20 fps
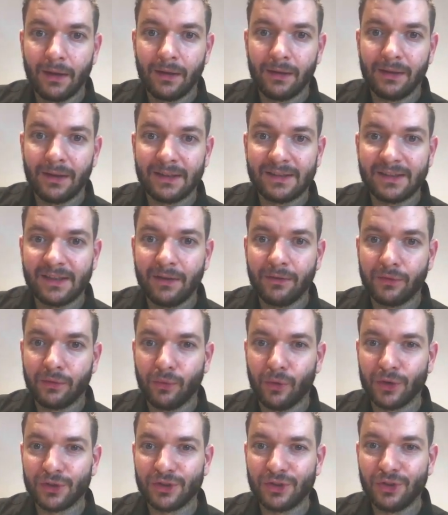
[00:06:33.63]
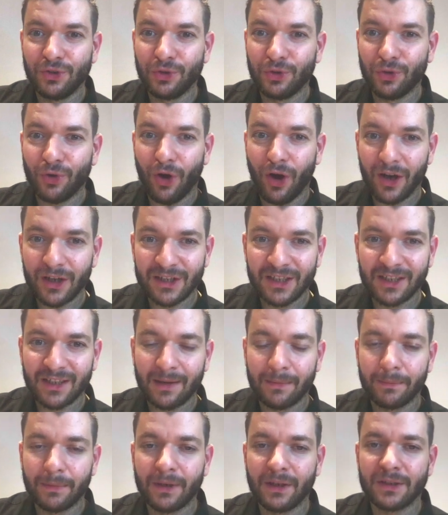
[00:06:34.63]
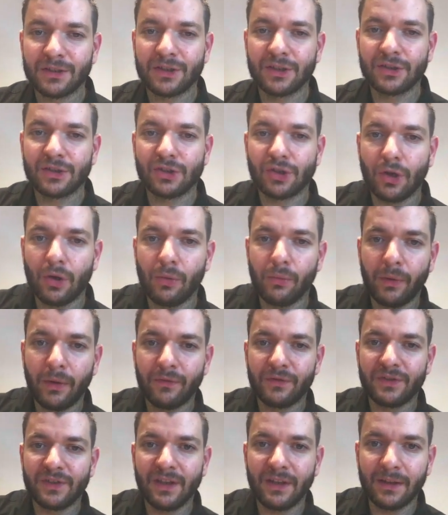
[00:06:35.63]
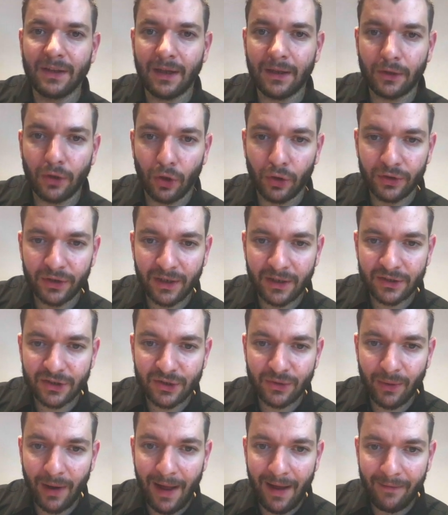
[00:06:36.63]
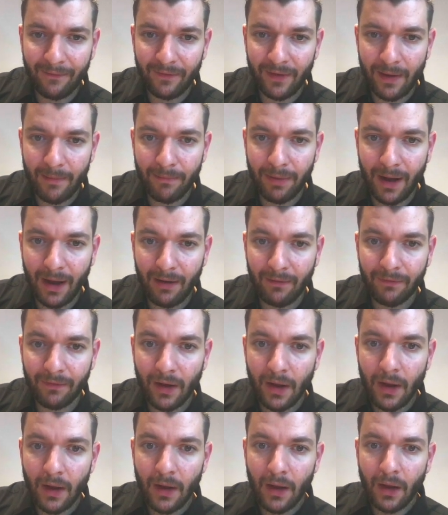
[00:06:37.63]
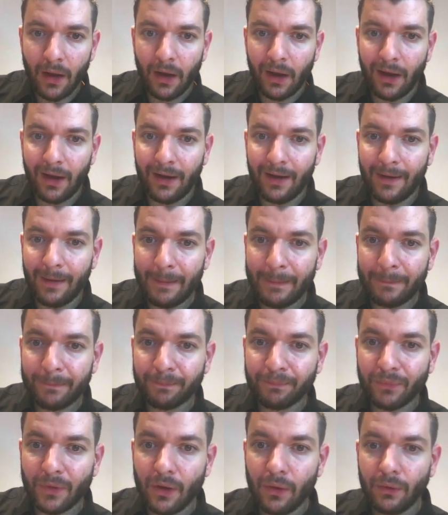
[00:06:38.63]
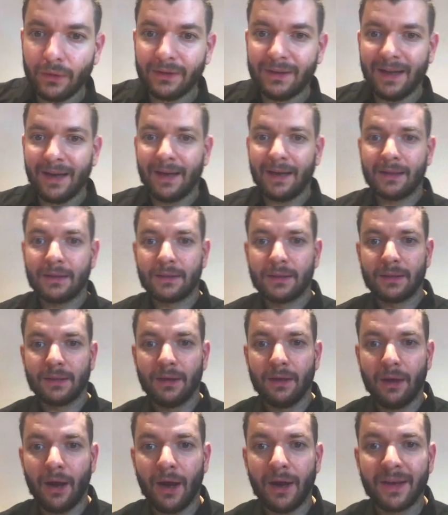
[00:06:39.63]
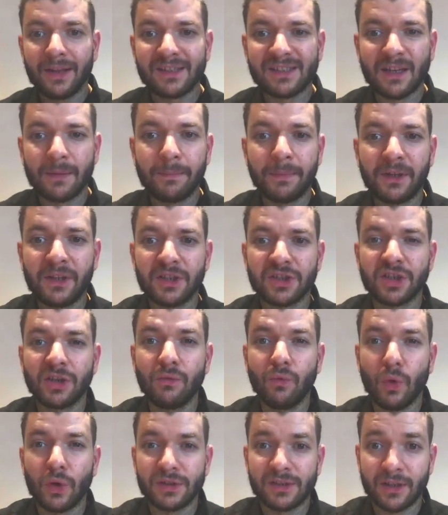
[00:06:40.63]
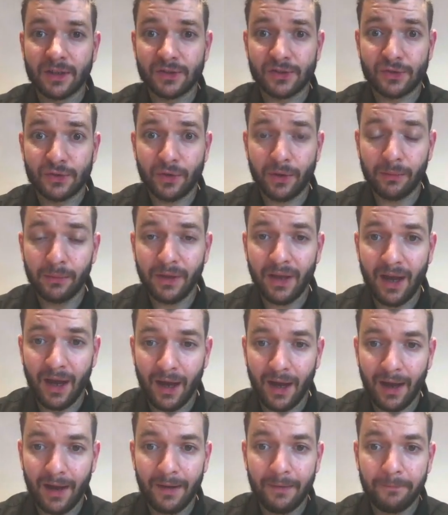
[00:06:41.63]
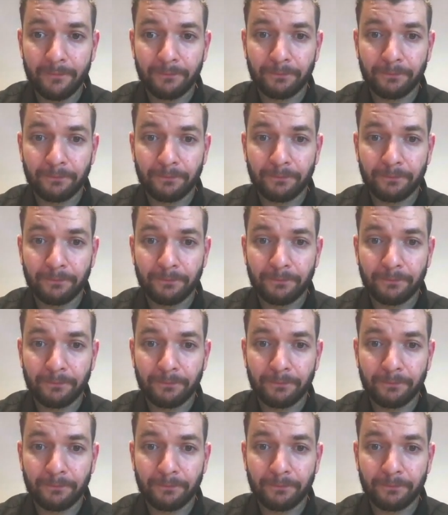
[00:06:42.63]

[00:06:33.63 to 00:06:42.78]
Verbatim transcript: let's see if it was due to auction competition. So we've seen that on this graph above, um, that audience competition was extremely high,